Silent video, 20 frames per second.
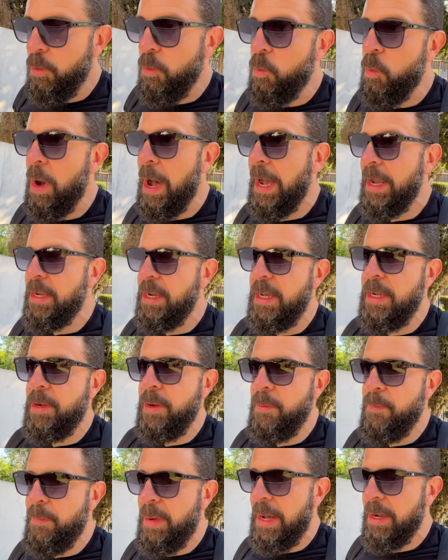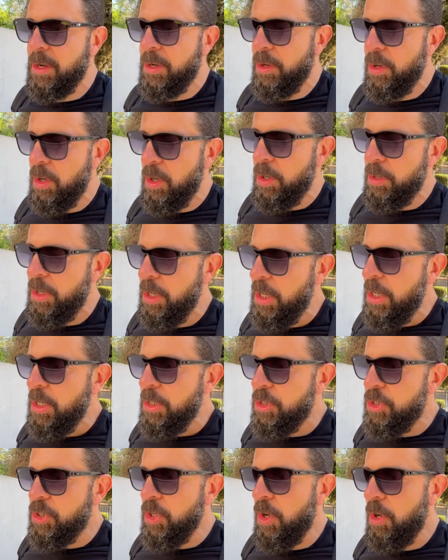Why did Macron,
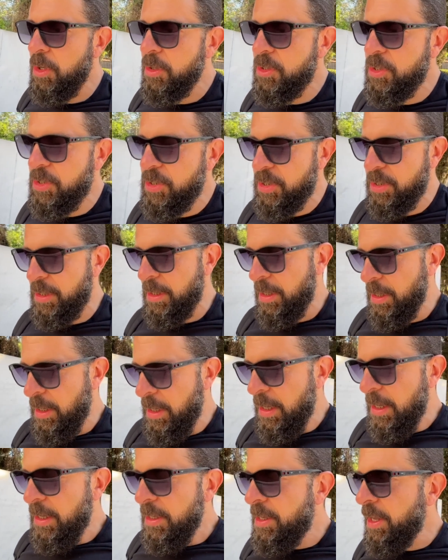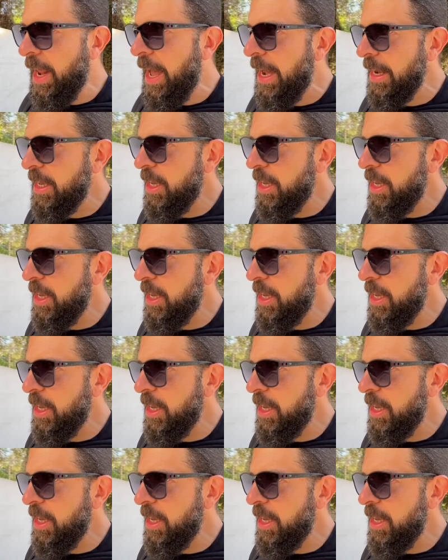Scholz, Draghi,